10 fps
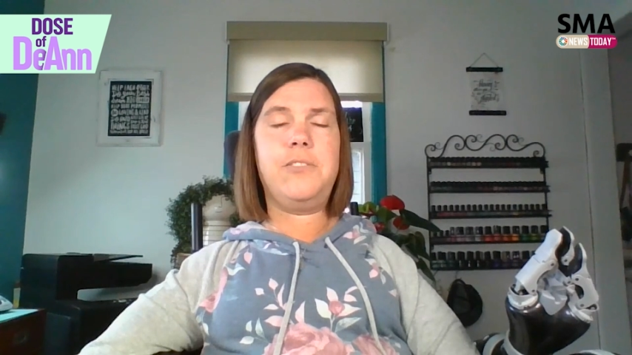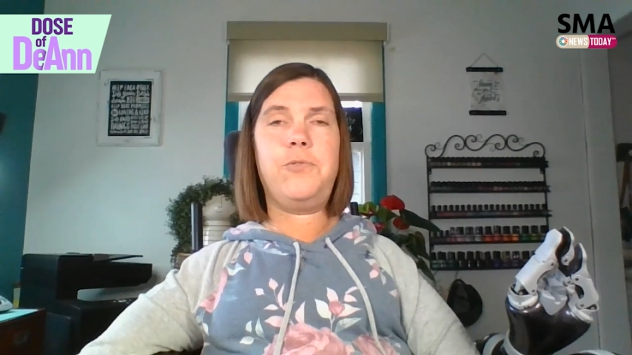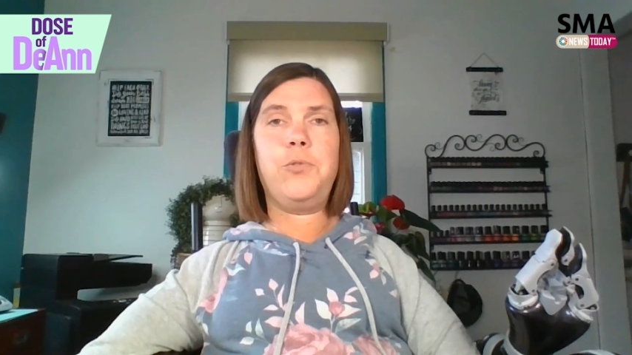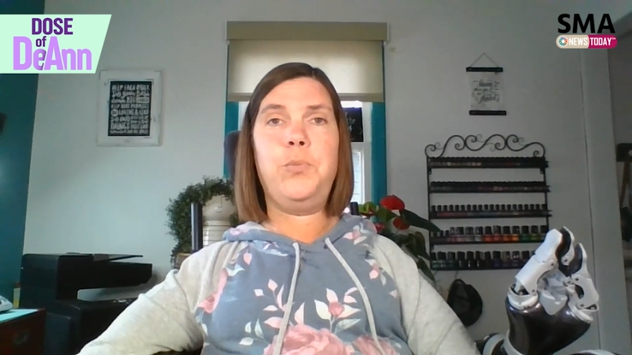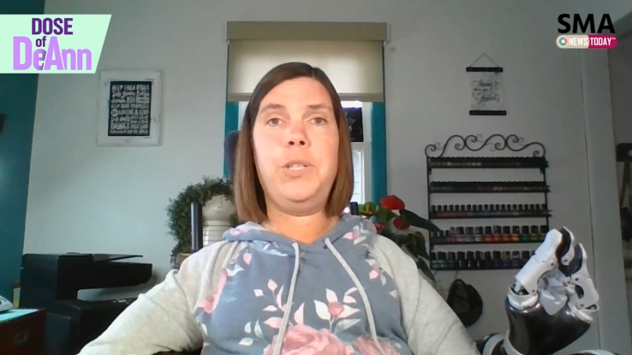
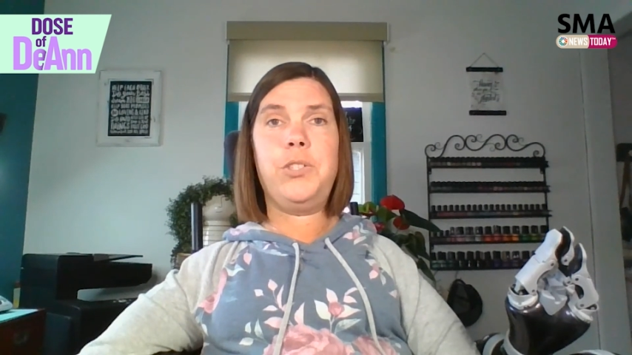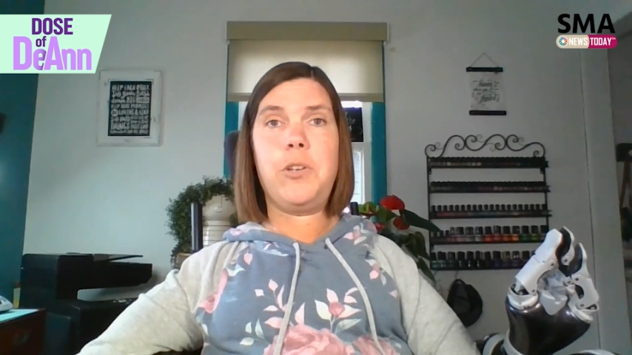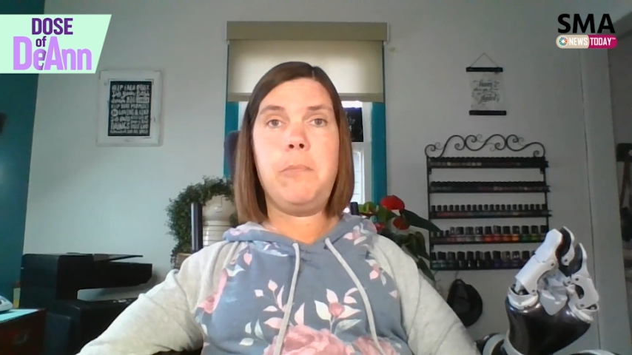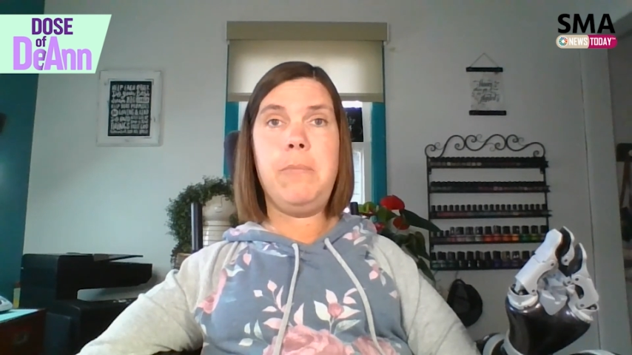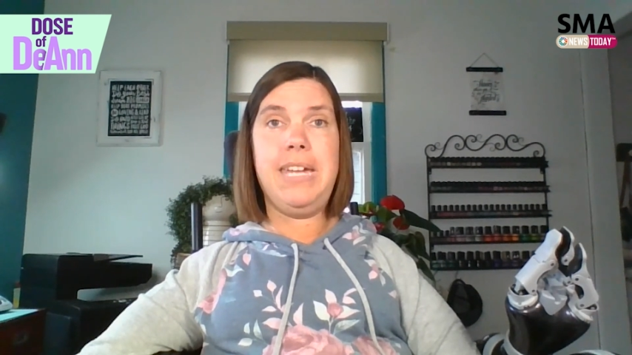for
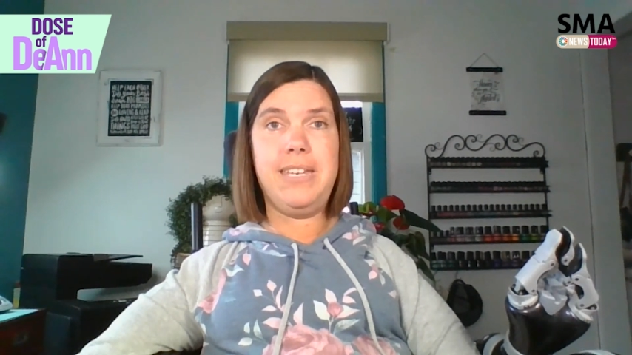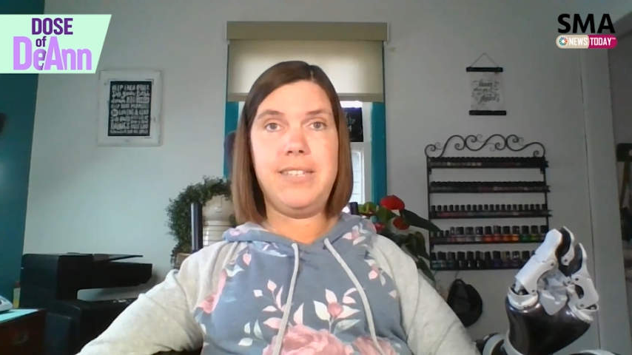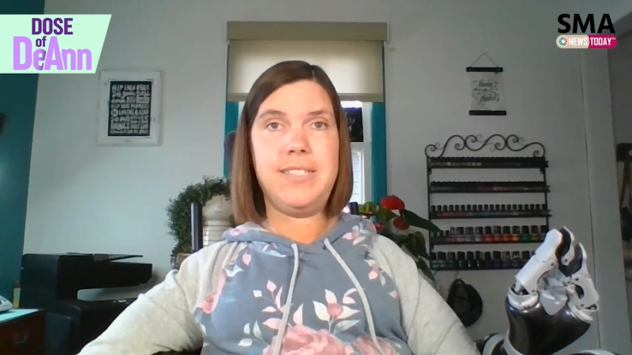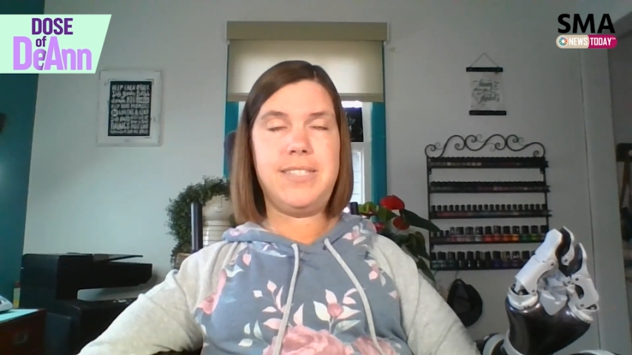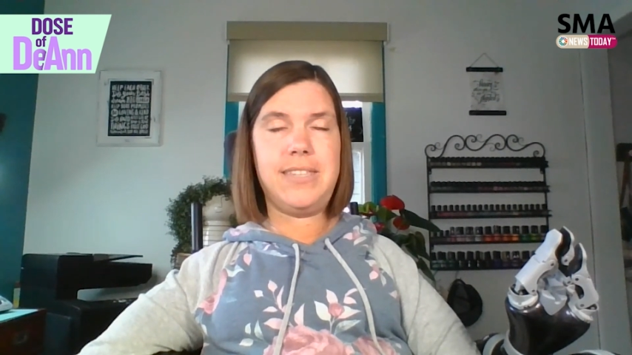wheelchair
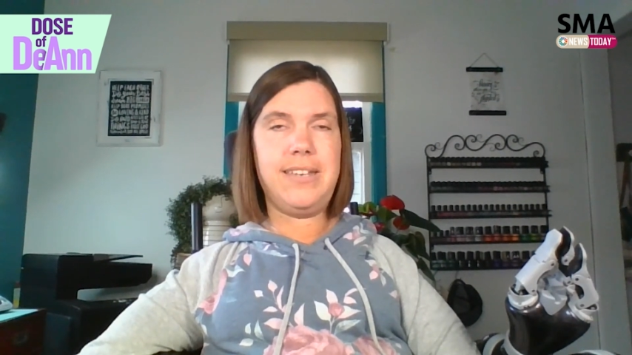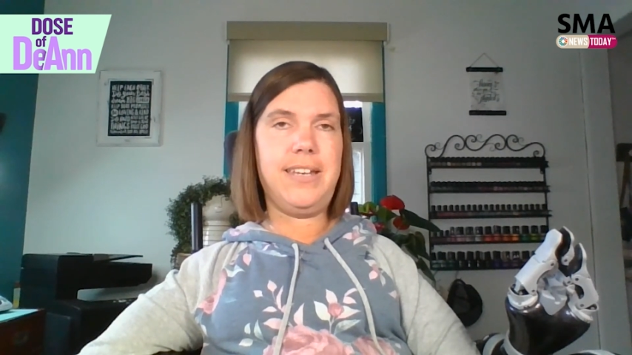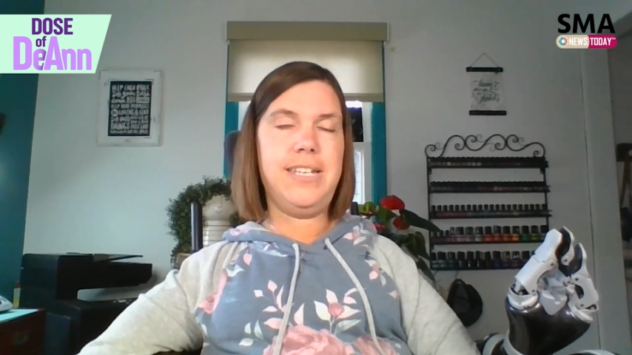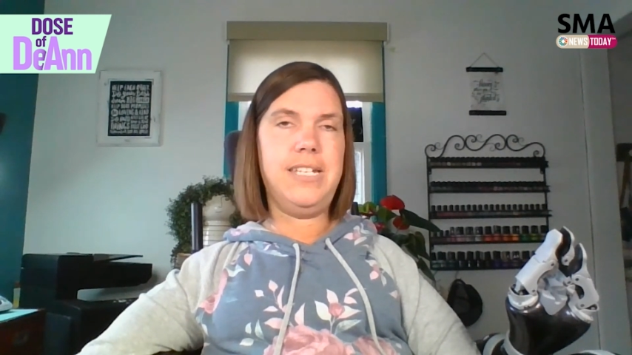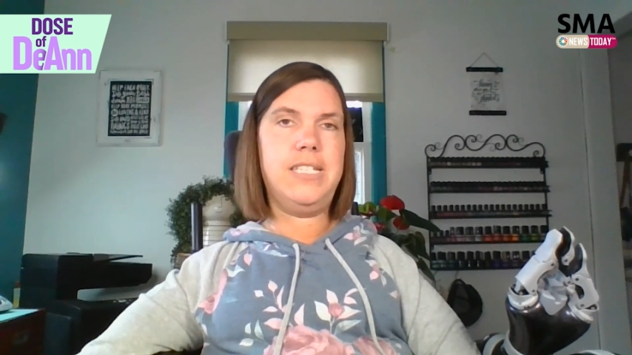maintenance that
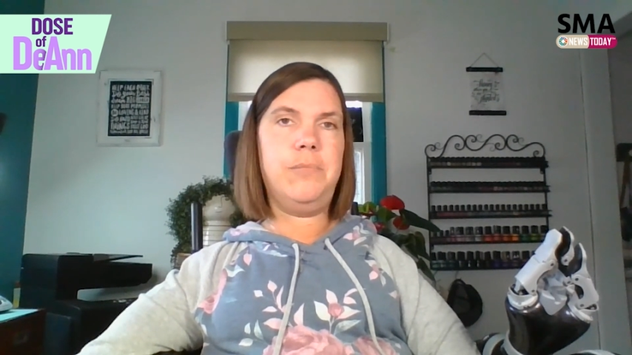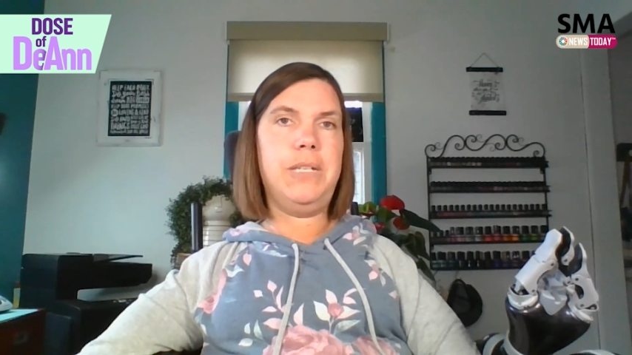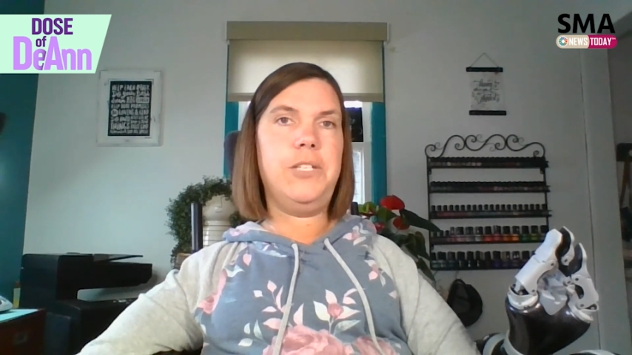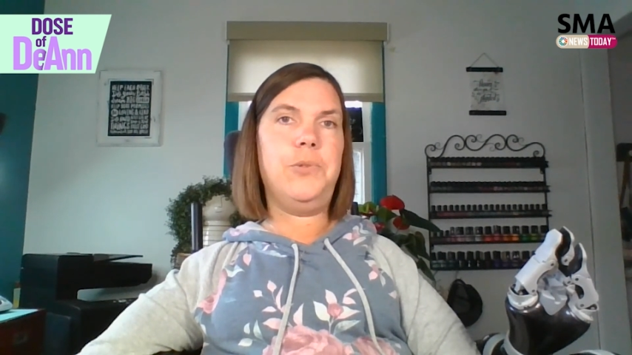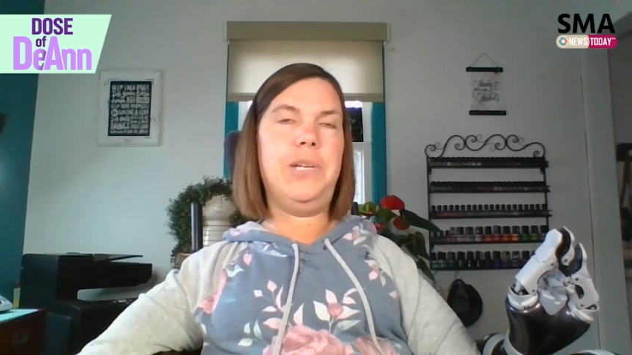I need to
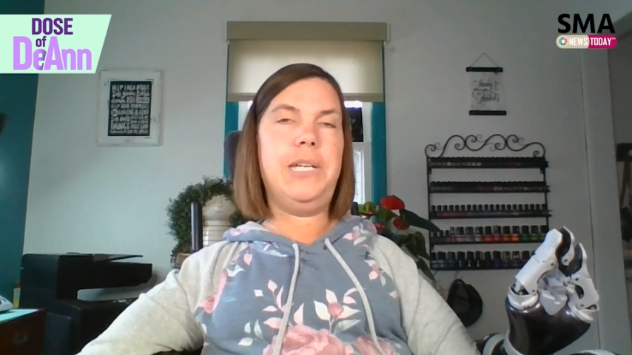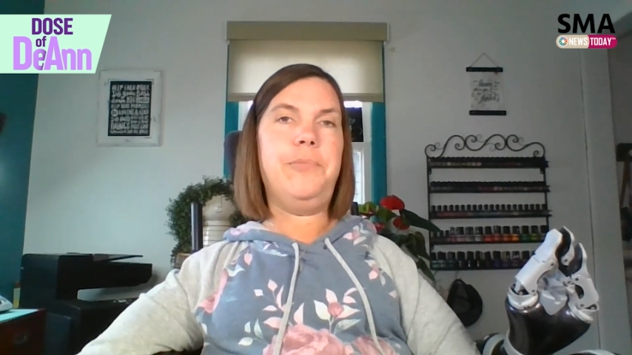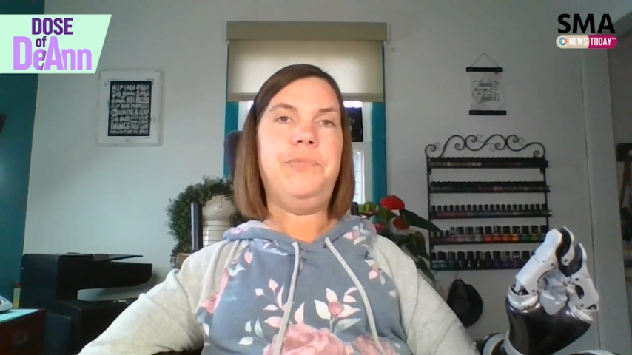be doing.